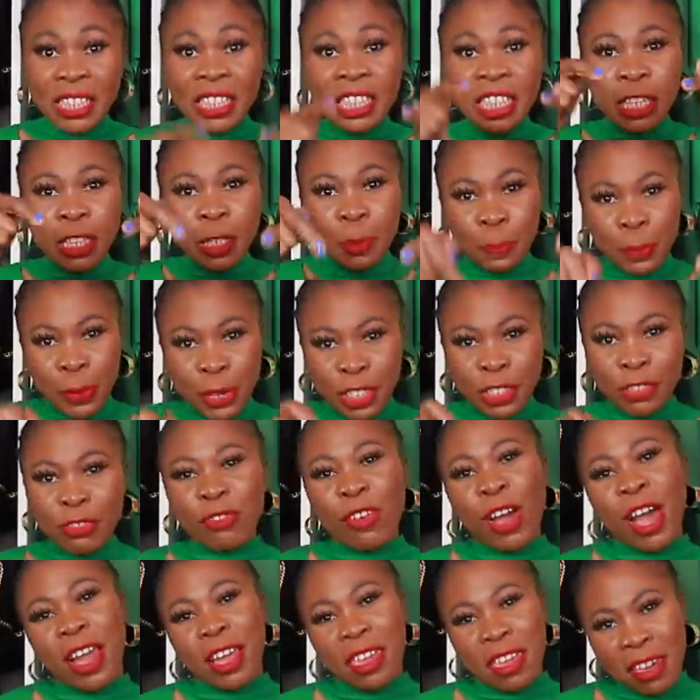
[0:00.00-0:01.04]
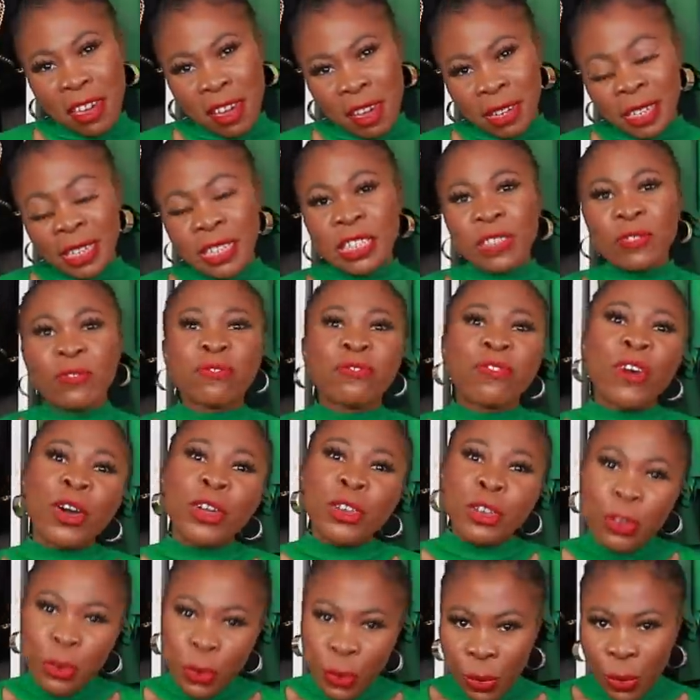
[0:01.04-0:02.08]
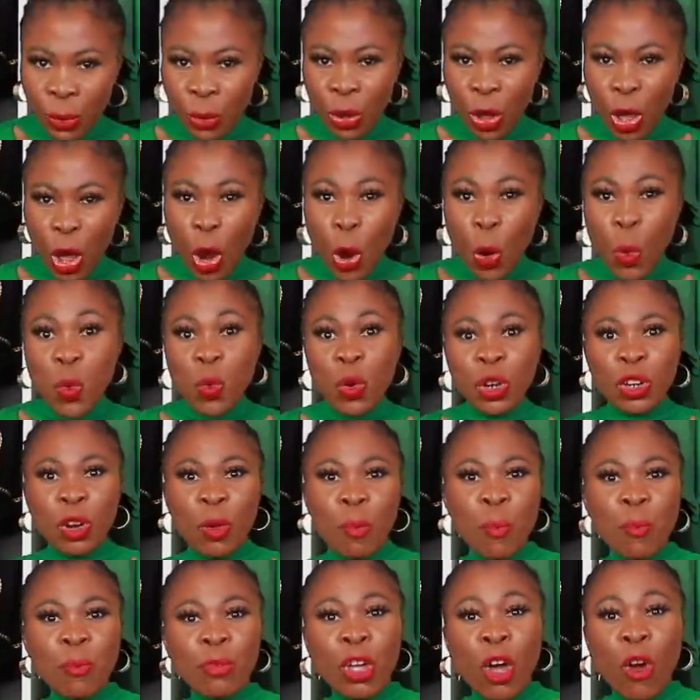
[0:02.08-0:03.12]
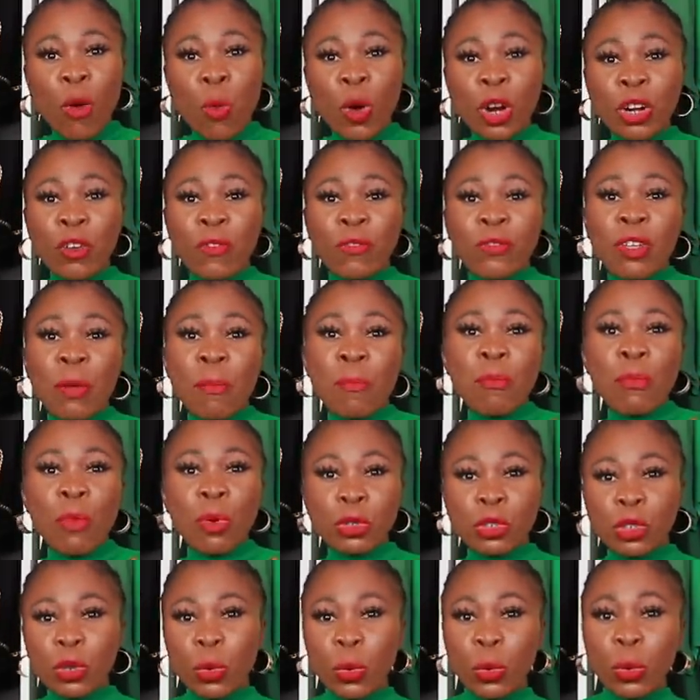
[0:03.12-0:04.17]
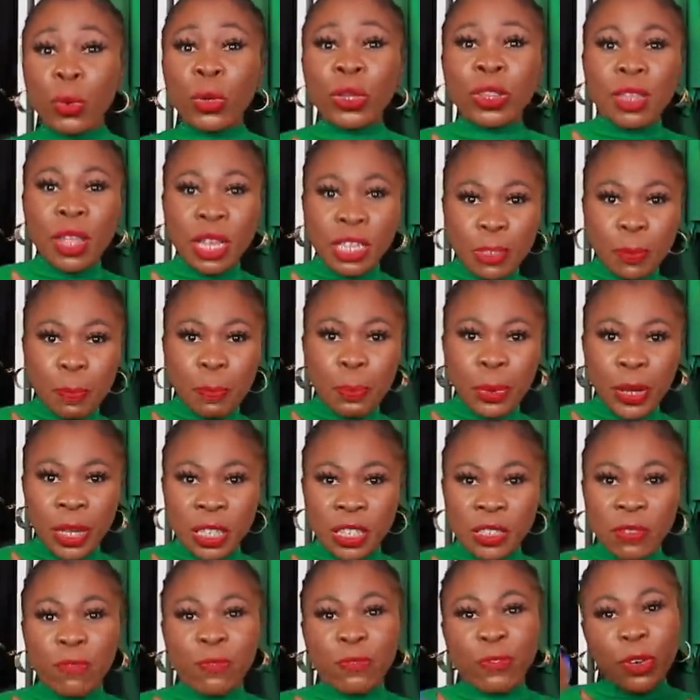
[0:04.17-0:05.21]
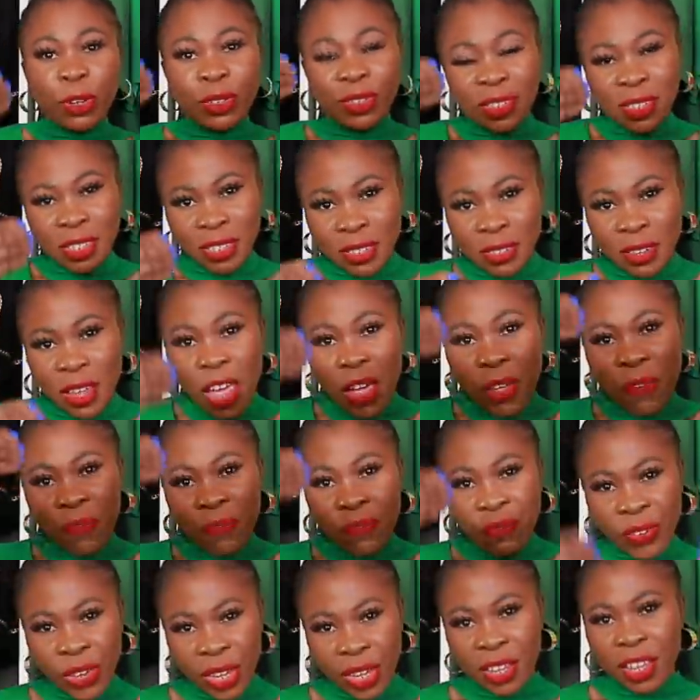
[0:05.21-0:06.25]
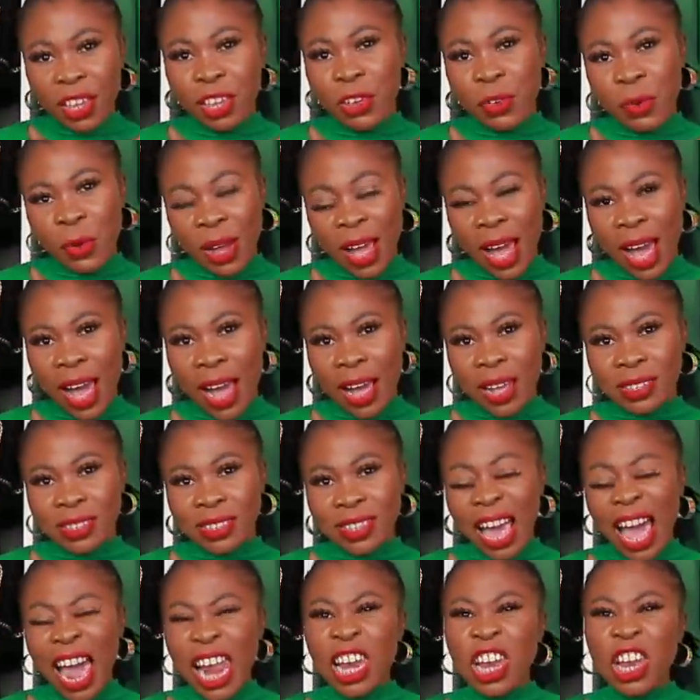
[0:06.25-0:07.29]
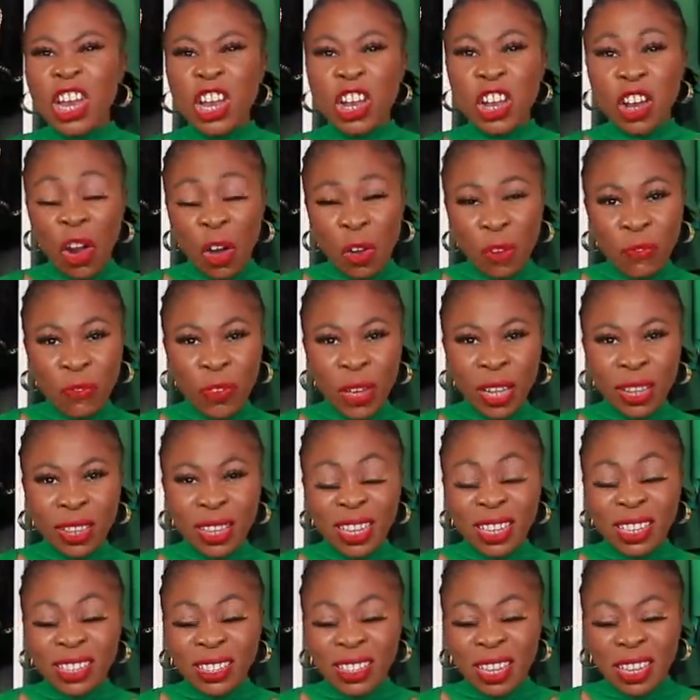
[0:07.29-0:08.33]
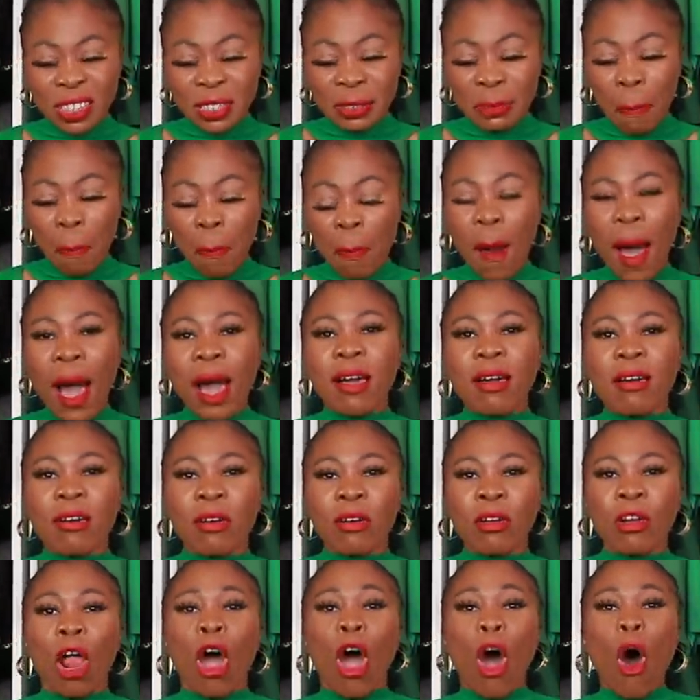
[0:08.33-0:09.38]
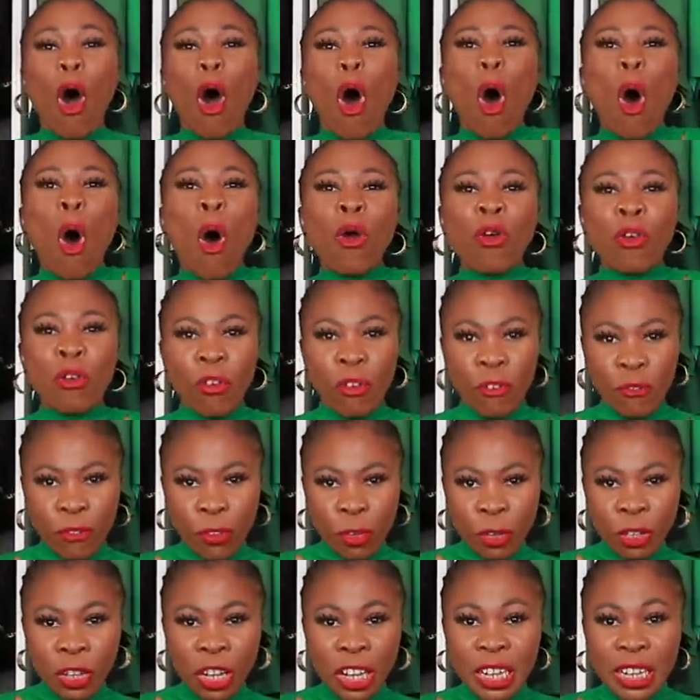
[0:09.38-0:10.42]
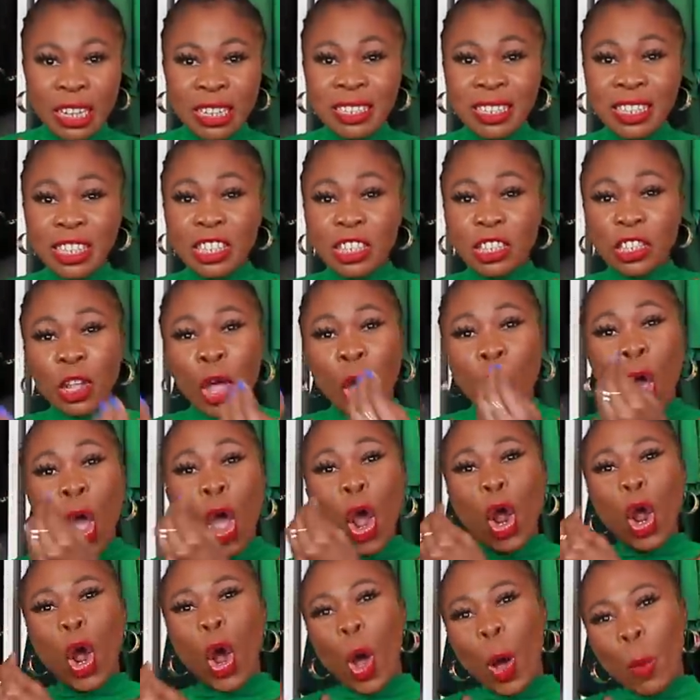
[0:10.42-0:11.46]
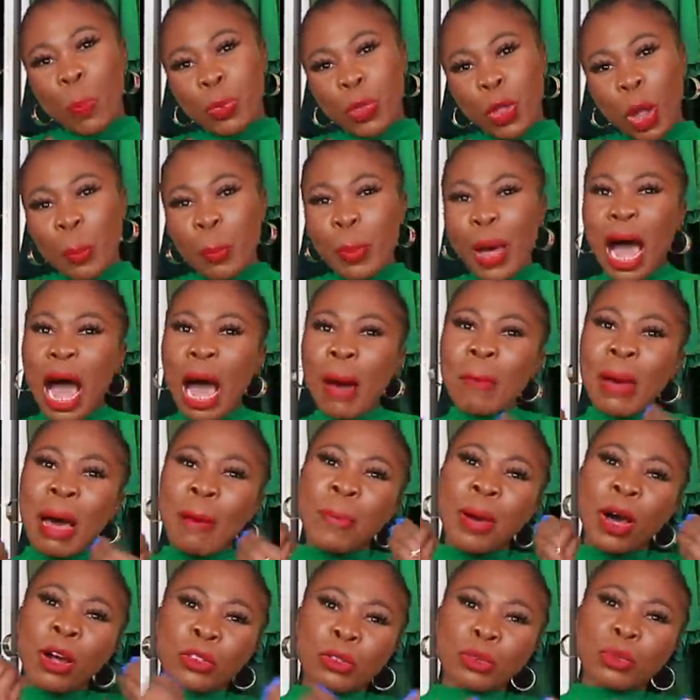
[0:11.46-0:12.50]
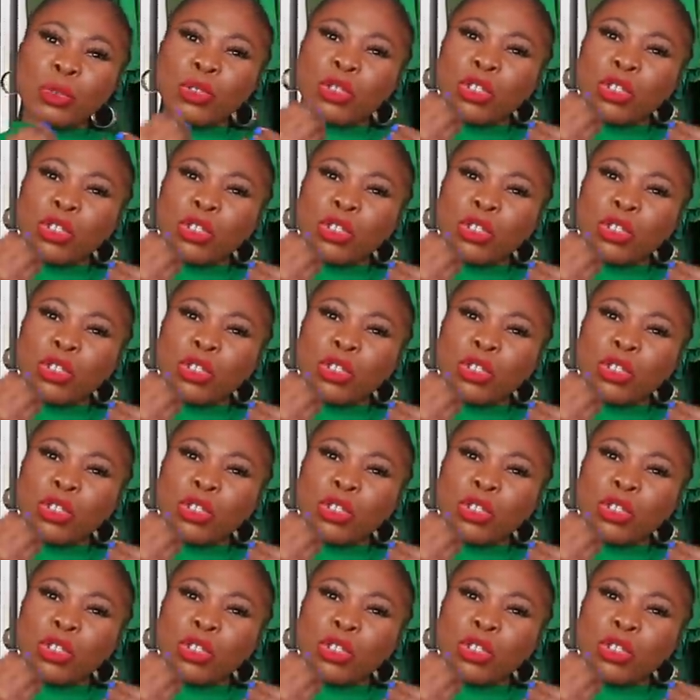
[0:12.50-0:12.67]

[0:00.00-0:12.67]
this piece right here is for you one of one of the most cutest piece for this video guys i love it it's the sparkle all over this uh, crop top i'm about to